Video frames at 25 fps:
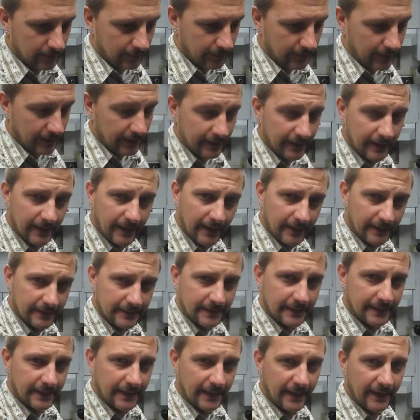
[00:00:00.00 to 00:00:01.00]
Why the heck
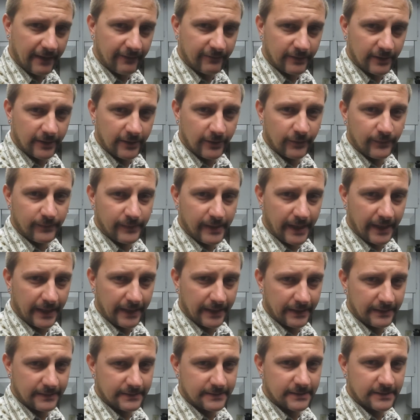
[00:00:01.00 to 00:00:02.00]
did they have to do
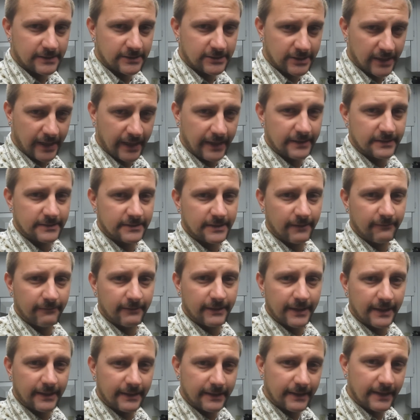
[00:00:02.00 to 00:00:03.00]
maintenance and change
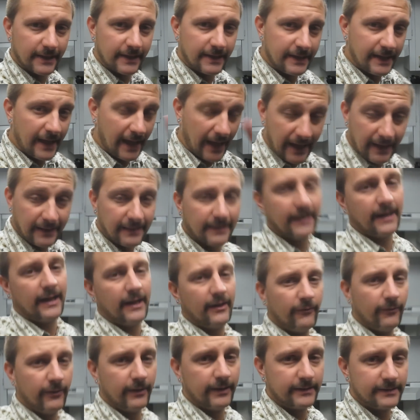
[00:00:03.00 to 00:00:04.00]
something the day that
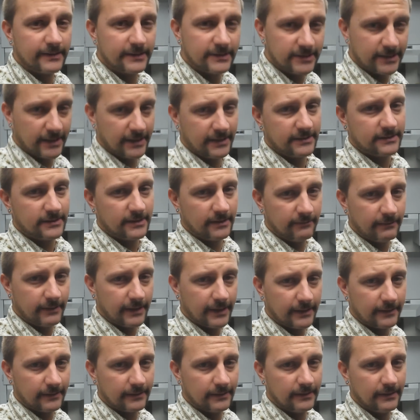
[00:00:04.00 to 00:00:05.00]
I wanted to change
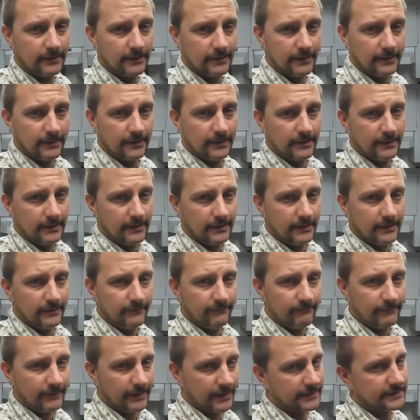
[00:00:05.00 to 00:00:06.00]
something?
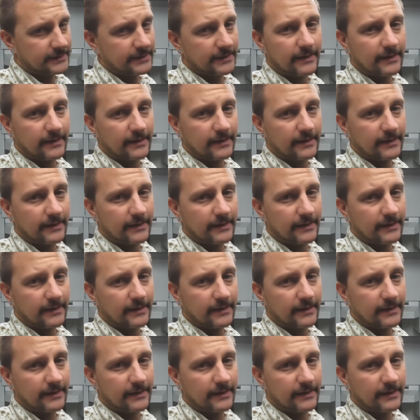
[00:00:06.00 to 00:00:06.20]
Makes it